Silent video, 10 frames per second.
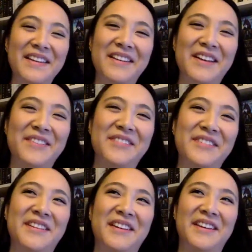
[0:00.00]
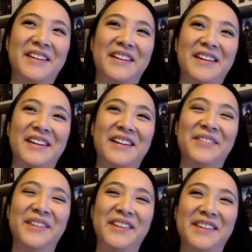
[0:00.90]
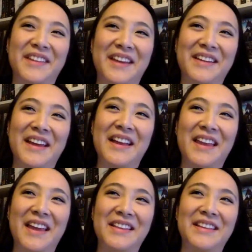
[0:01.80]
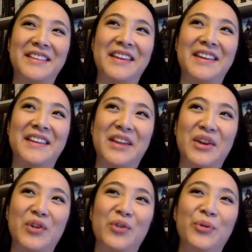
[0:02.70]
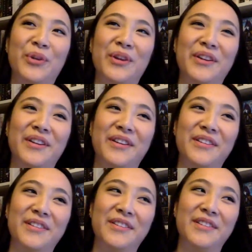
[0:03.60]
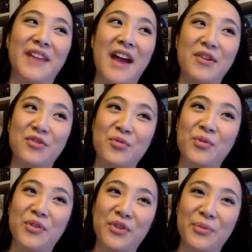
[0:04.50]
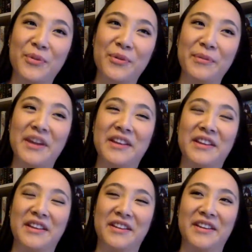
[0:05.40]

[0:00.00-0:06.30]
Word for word: I was just like, I didn't really like it. I like that they, they included the actual Little Mermaid, like